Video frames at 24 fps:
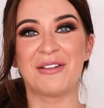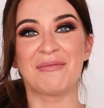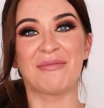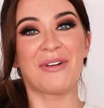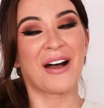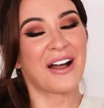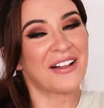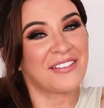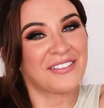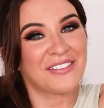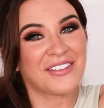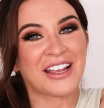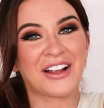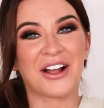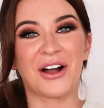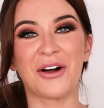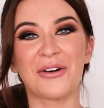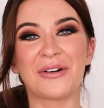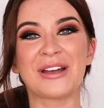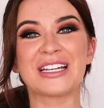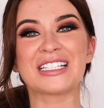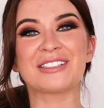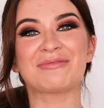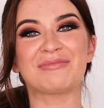But like
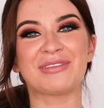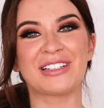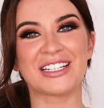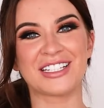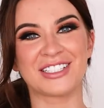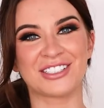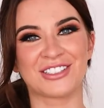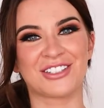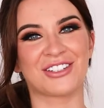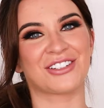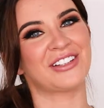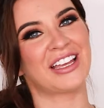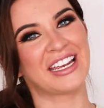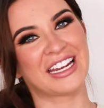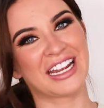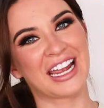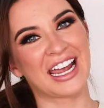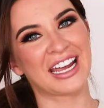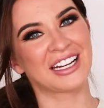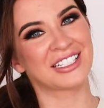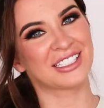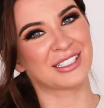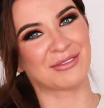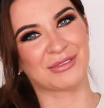always, please do
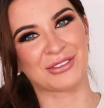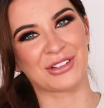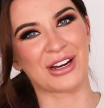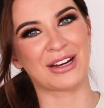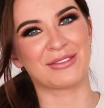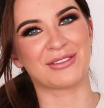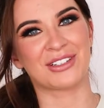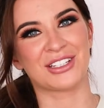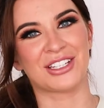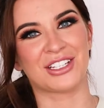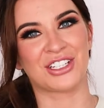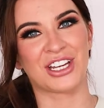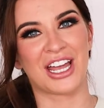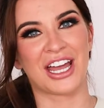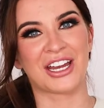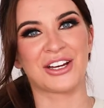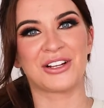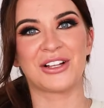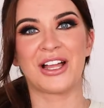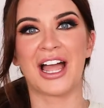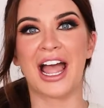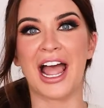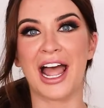like and subscribe to the channel